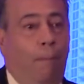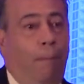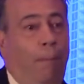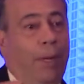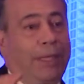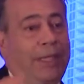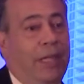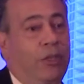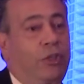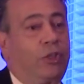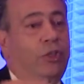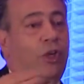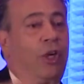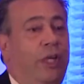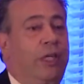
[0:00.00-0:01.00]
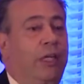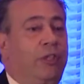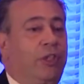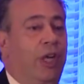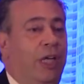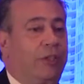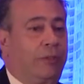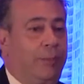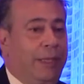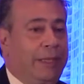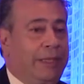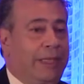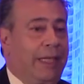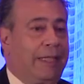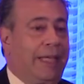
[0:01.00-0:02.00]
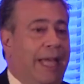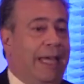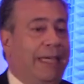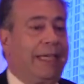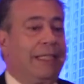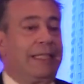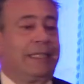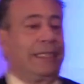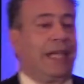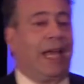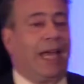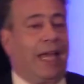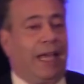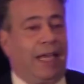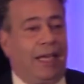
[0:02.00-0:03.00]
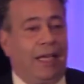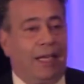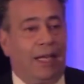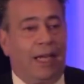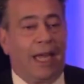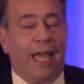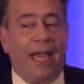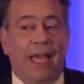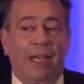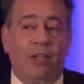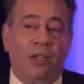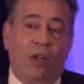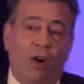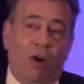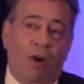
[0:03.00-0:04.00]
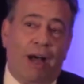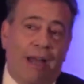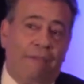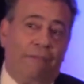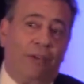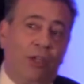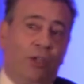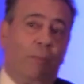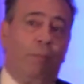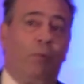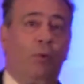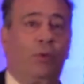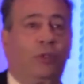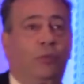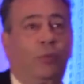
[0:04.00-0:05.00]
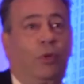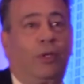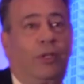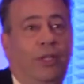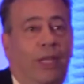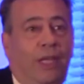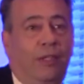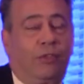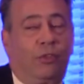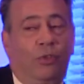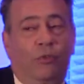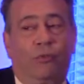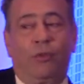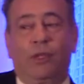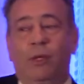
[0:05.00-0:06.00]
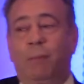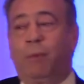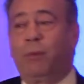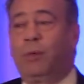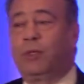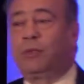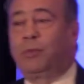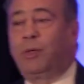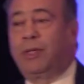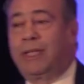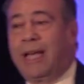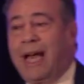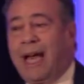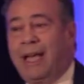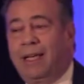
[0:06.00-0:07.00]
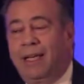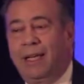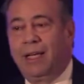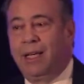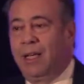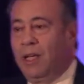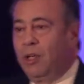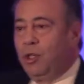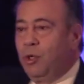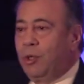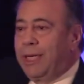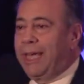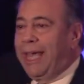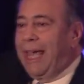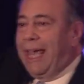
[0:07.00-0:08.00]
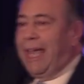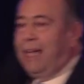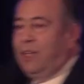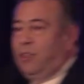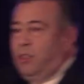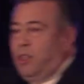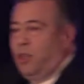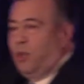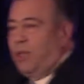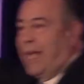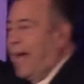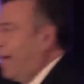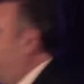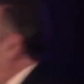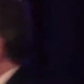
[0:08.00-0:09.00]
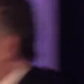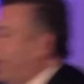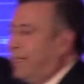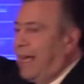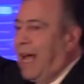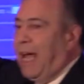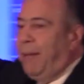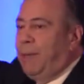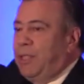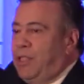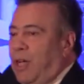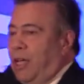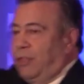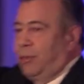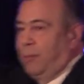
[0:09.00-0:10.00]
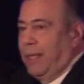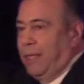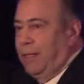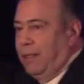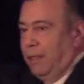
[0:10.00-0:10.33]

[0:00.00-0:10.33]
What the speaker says: But there's certain adjustments that they can say, hey, you know, I feel a pool is worth this, you feel a pool is worth that. You can't do that with a time adjustment.